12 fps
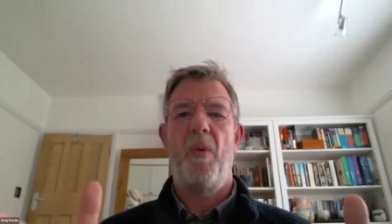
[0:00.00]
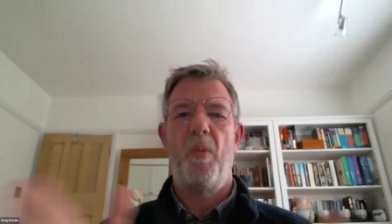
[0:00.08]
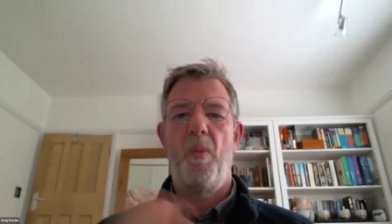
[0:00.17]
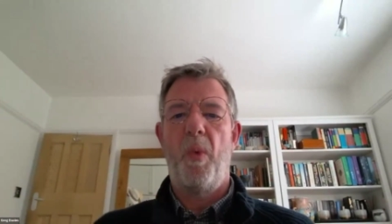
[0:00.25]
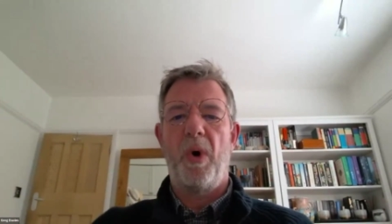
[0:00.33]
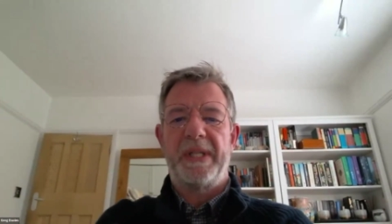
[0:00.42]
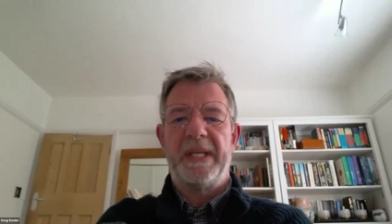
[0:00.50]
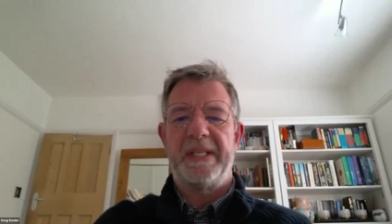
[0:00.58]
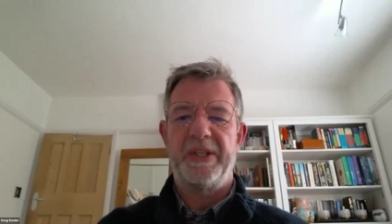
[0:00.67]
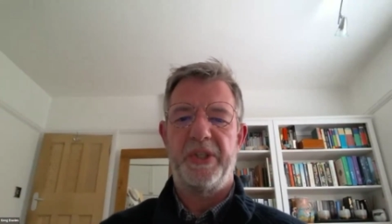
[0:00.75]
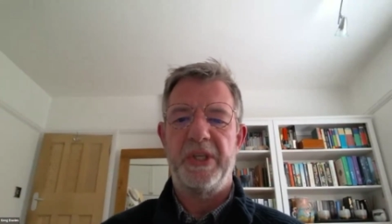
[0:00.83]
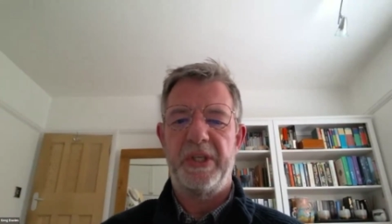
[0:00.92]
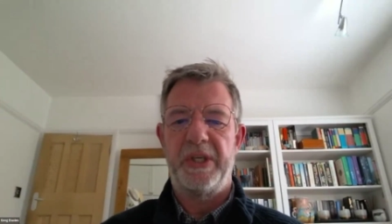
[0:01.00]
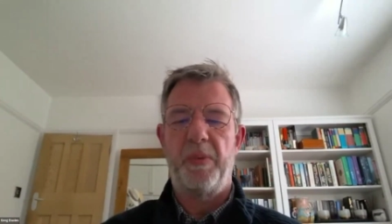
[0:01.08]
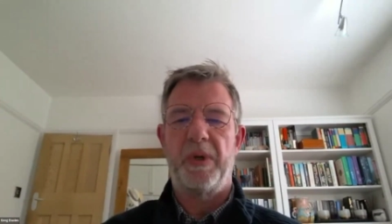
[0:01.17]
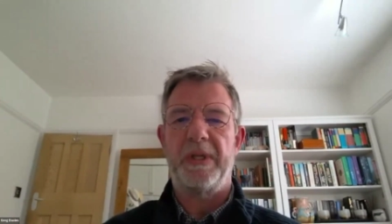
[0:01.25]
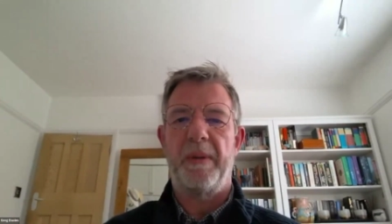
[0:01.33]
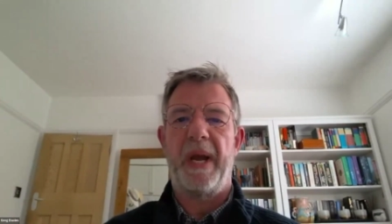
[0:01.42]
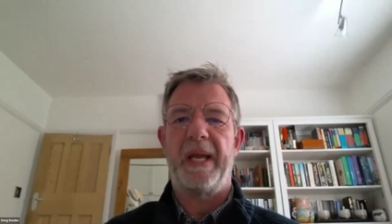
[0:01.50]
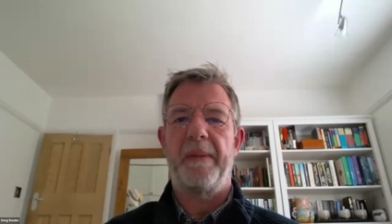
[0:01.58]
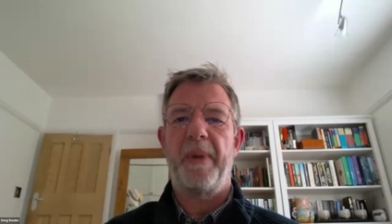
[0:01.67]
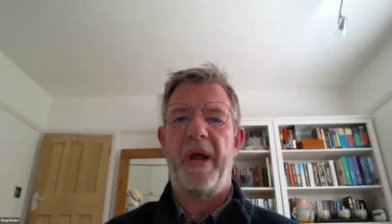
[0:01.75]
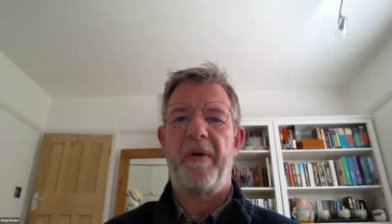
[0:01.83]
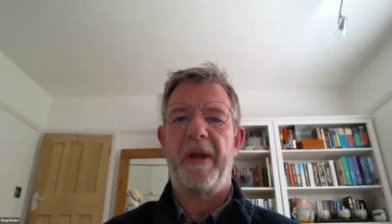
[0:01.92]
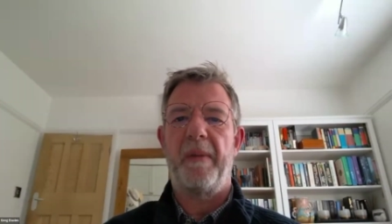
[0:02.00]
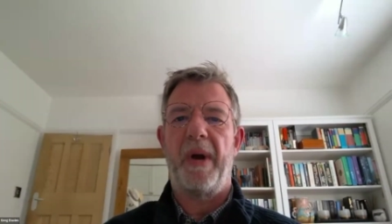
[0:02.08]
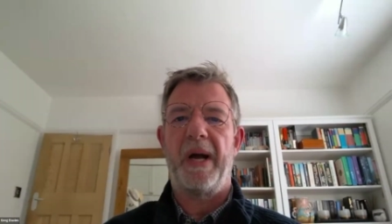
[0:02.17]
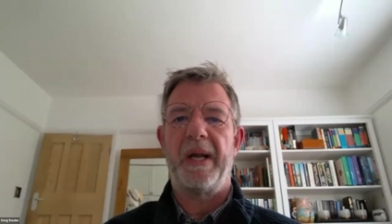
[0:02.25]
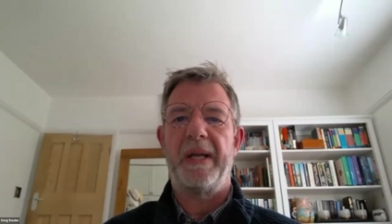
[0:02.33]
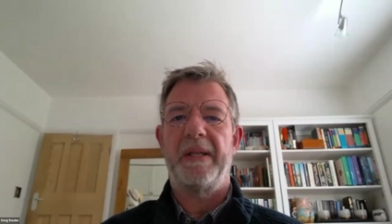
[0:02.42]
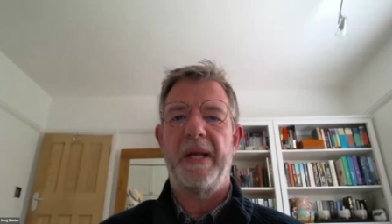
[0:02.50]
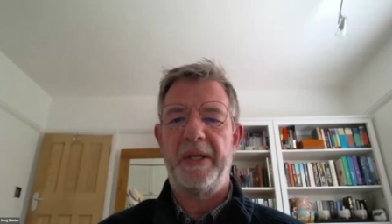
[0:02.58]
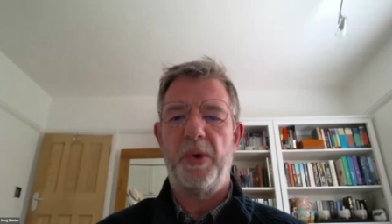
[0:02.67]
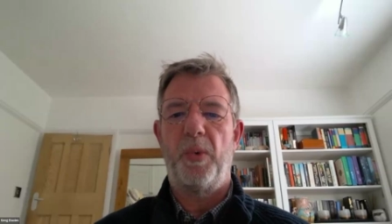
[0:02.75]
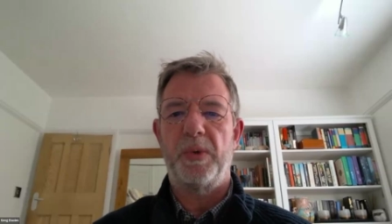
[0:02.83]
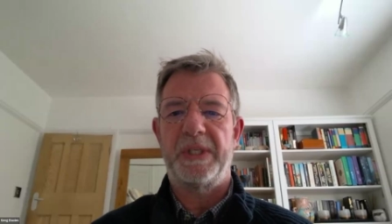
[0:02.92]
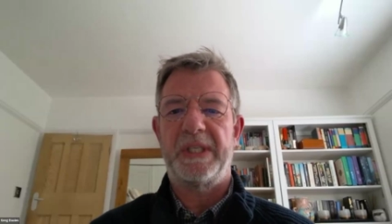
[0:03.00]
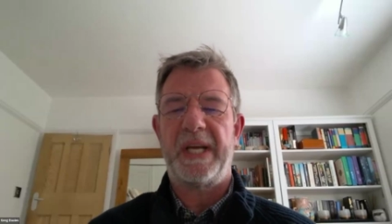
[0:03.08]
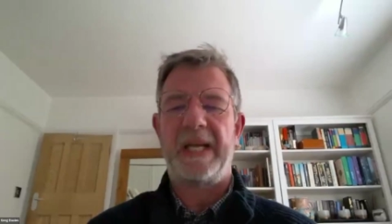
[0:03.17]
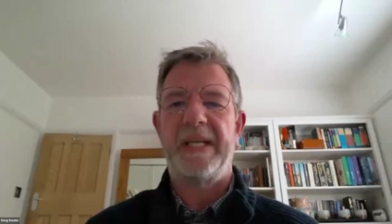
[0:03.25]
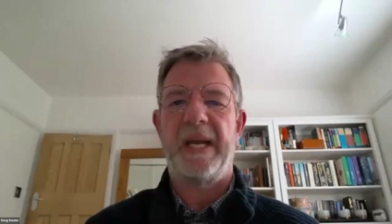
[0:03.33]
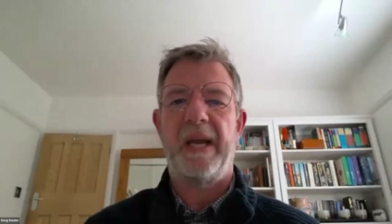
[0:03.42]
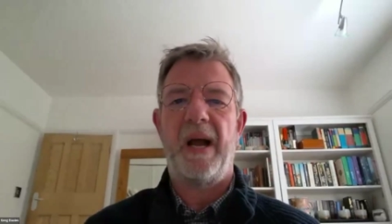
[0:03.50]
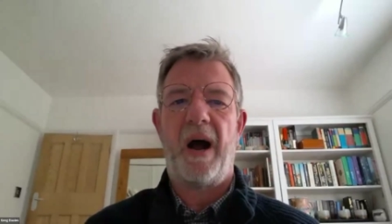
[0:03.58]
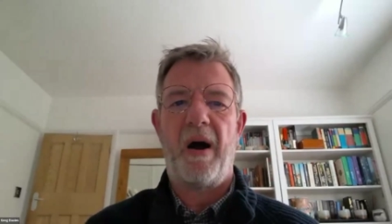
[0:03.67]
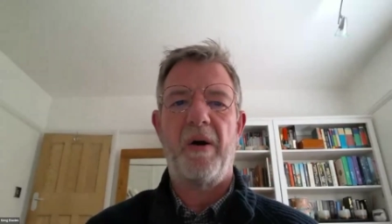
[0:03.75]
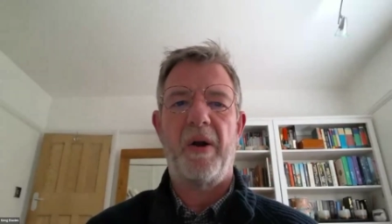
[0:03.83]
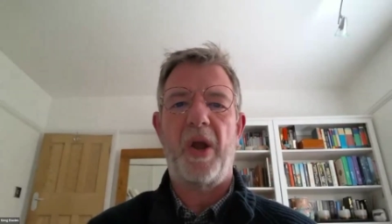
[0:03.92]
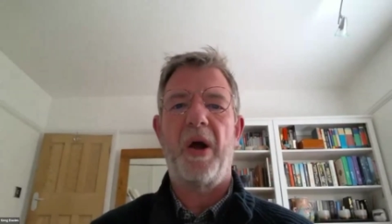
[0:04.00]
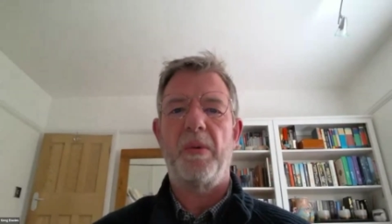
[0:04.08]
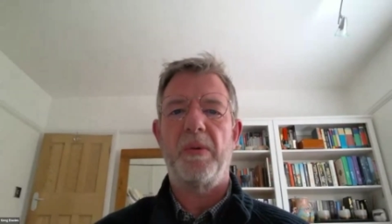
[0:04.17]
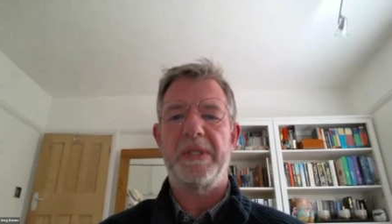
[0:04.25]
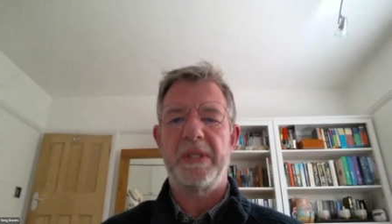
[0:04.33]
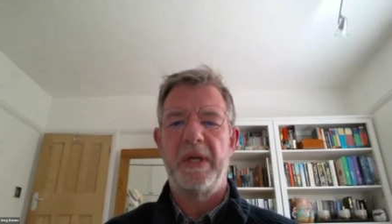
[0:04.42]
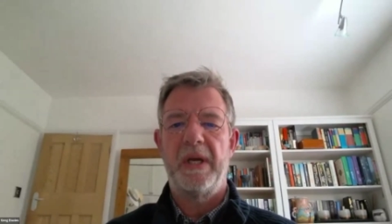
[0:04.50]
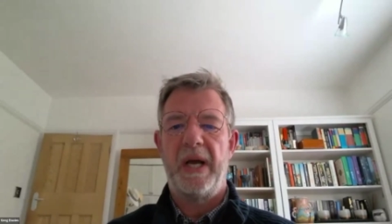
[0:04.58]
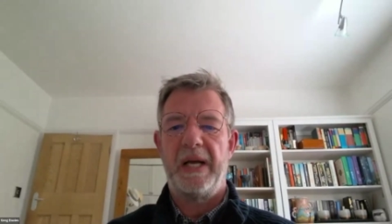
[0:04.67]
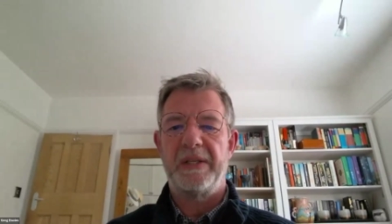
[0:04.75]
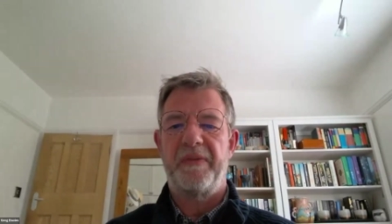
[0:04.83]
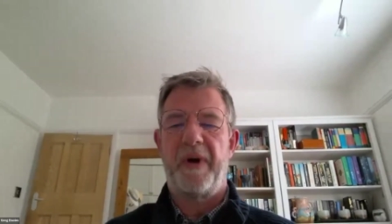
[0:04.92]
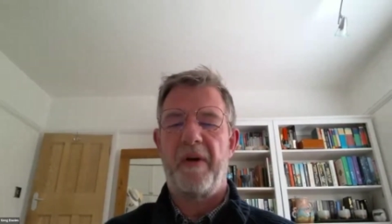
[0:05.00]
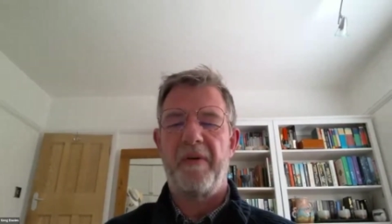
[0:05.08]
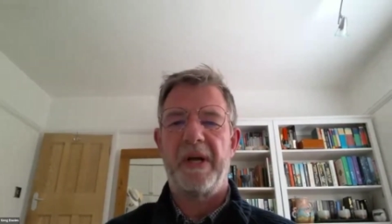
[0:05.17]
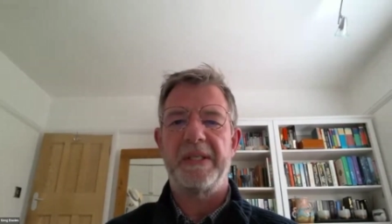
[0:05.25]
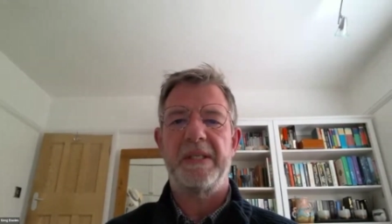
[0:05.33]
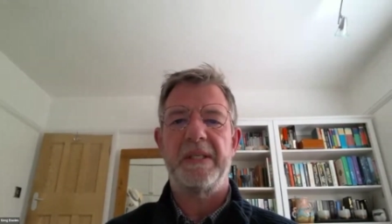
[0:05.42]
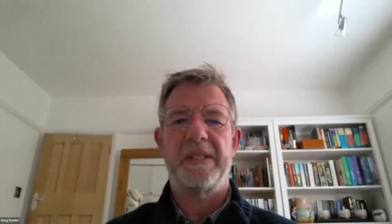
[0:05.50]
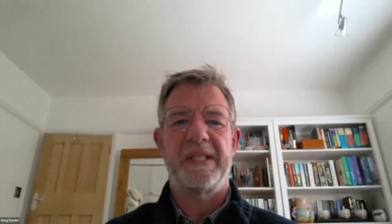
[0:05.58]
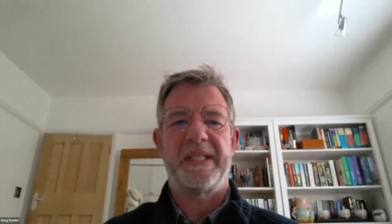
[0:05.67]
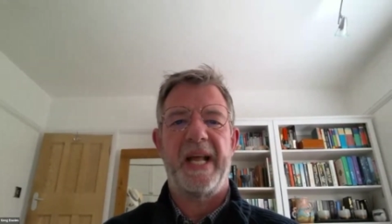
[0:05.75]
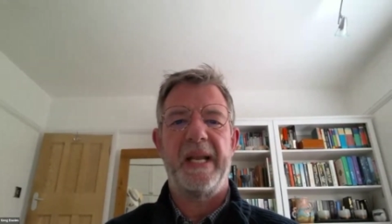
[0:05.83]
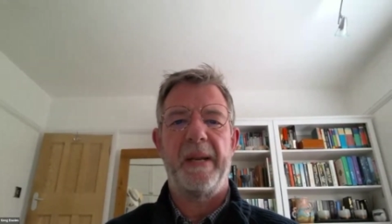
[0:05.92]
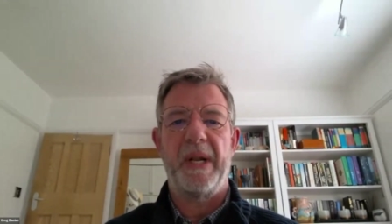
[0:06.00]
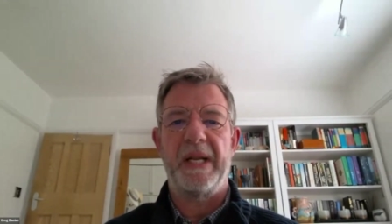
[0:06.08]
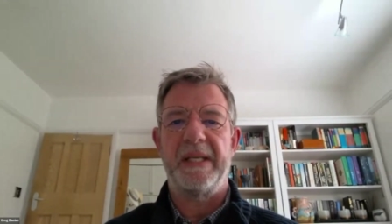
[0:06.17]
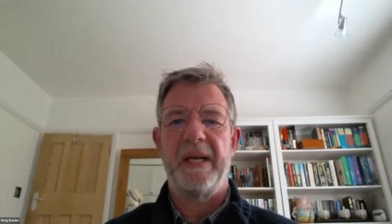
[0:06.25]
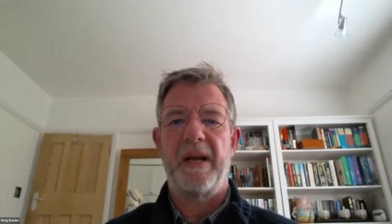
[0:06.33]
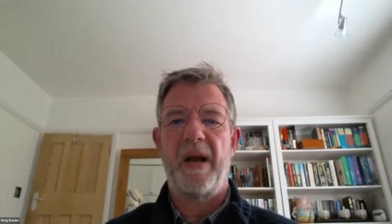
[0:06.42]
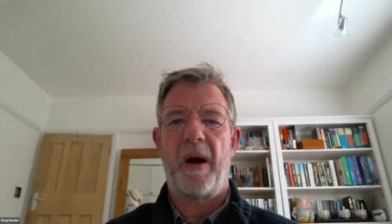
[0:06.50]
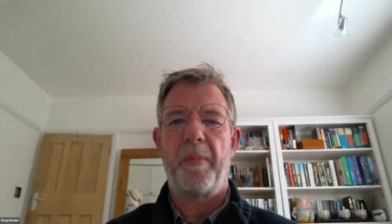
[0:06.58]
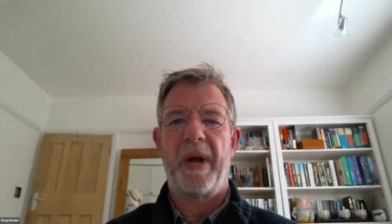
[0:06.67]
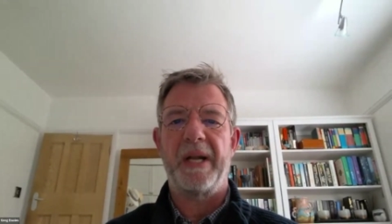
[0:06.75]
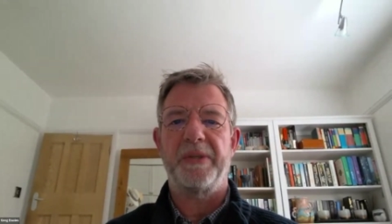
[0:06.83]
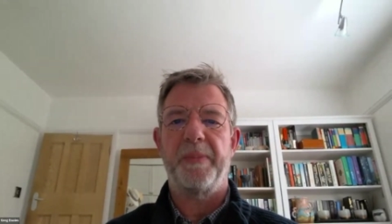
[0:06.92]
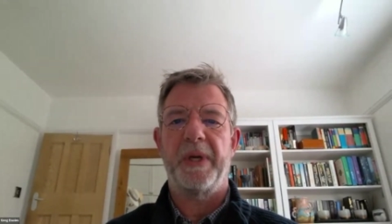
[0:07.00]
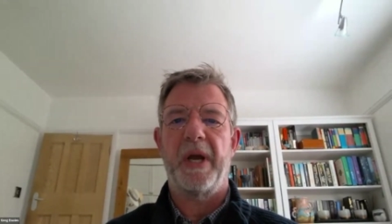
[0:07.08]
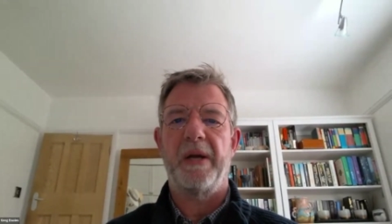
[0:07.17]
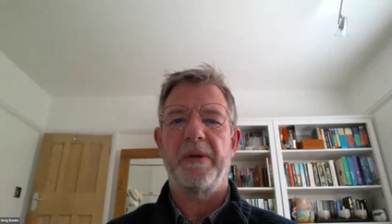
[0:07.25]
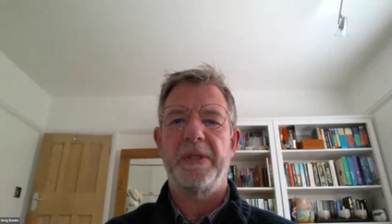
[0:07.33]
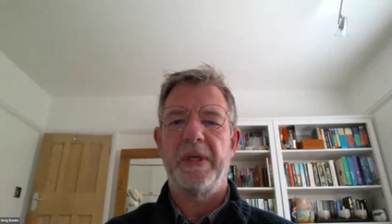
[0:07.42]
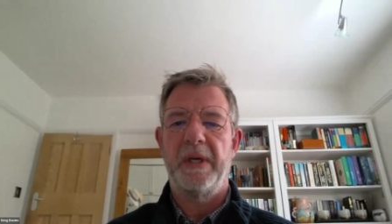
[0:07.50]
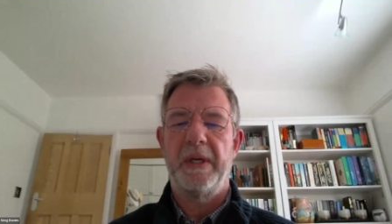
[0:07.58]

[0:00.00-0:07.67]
What decision do you want to make, bearing in mind that you're setting our goals as far as sustainability and carbon management goes?